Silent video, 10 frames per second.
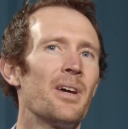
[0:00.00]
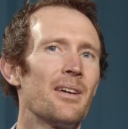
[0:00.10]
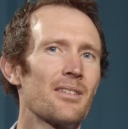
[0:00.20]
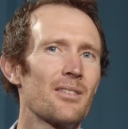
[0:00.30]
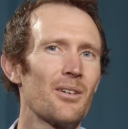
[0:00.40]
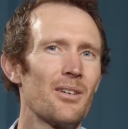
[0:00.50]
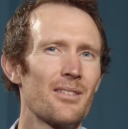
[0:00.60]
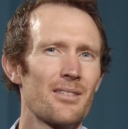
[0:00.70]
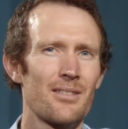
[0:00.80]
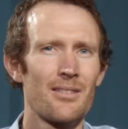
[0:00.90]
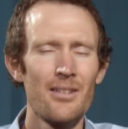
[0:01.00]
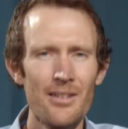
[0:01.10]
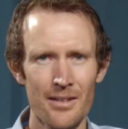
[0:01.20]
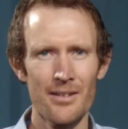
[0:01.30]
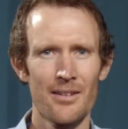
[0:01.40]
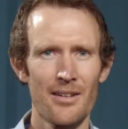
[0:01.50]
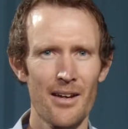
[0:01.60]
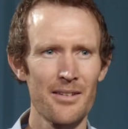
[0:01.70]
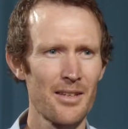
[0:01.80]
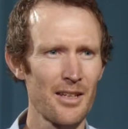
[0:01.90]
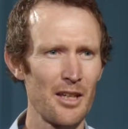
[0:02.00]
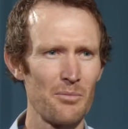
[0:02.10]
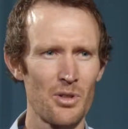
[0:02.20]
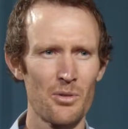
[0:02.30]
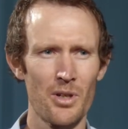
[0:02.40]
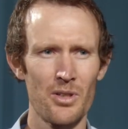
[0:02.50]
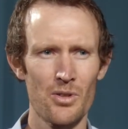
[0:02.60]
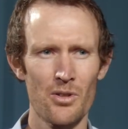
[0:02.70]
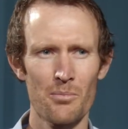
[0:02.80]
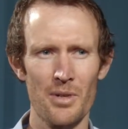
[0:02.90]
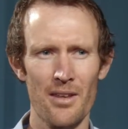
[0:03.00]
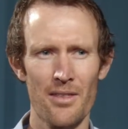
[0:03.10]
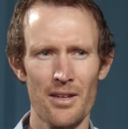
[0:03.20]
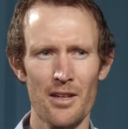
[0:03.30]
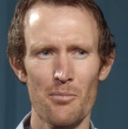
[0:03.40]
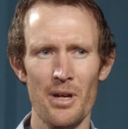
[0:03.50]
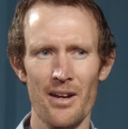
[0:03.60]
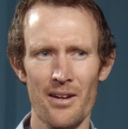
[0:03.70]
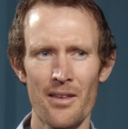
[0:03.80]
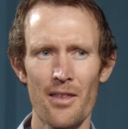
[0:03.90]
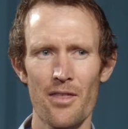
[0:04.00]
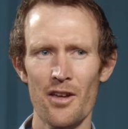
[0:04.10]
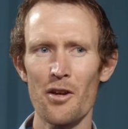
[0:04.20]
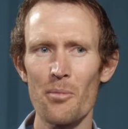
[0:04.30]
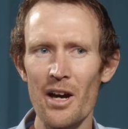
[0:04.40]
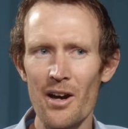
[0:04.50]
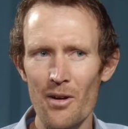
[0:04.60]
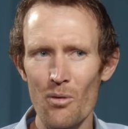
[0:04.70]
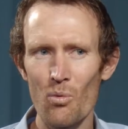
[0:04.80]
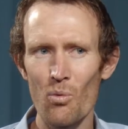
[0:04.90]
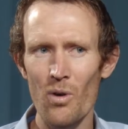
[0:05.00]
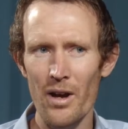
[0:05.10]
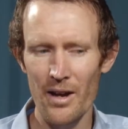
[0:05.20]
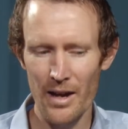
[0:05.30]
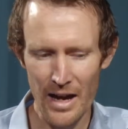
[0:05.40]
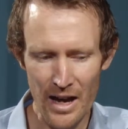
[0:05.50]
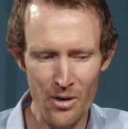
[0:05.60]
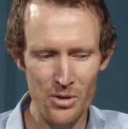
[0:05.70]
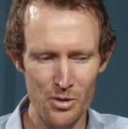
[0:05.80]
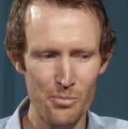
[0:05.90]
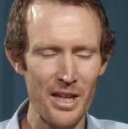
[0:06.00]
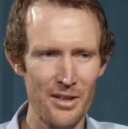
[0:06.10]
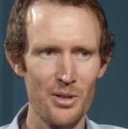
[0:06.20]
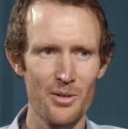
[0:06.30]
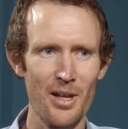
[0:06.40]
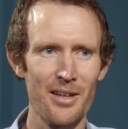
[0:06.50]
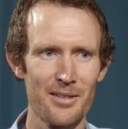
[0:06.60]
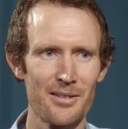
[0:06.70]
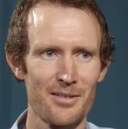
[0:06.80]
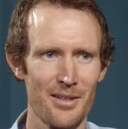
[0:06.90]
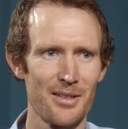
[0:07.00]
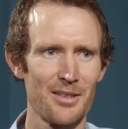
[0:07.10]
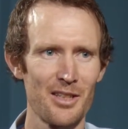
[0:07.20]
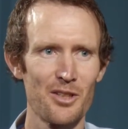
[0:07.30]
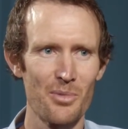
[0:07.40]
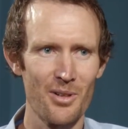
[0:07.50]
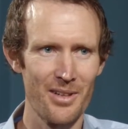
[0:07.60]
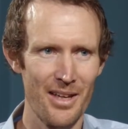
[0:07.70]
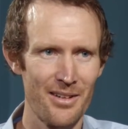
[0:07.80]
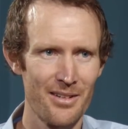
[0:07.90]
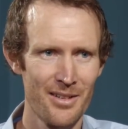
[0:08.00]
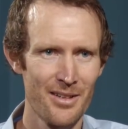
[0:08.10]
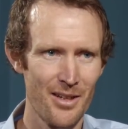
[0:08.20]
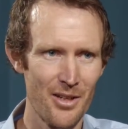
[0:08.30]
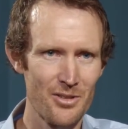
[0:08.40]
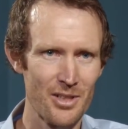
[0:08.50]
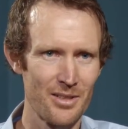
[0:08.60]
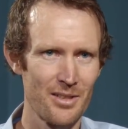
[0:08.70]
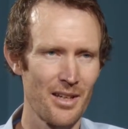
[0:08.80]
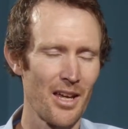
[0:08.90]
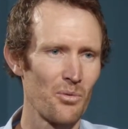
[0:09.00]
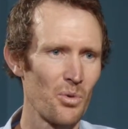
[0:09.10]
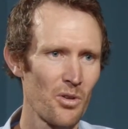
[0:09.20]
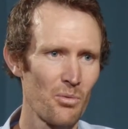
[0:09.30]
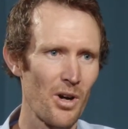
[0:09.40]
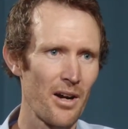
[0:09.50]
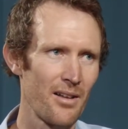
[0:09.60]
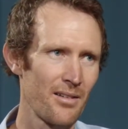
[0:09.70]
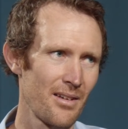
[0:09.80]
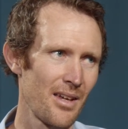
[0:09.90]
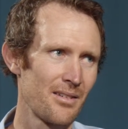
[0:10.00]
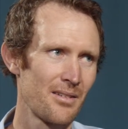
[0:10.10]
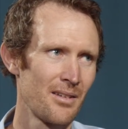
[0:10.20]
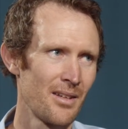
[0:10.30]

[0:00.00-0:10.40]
So I'd say keep doing what you're doing, but think about how you make your classes accessible and interesting and worthwhile and